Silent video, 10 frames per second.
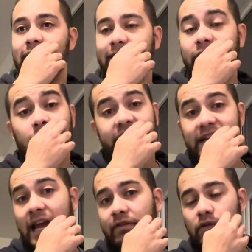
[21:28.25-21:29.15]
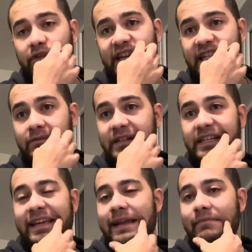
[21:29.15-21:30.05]
This was in heavy rotation when it
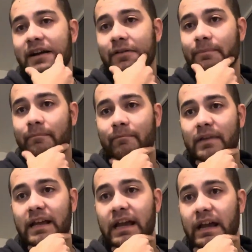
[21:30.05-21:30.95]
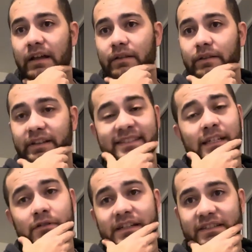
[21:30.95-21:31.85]
came out, and it
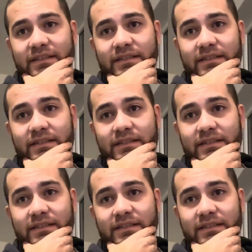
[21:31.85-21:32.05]
still is.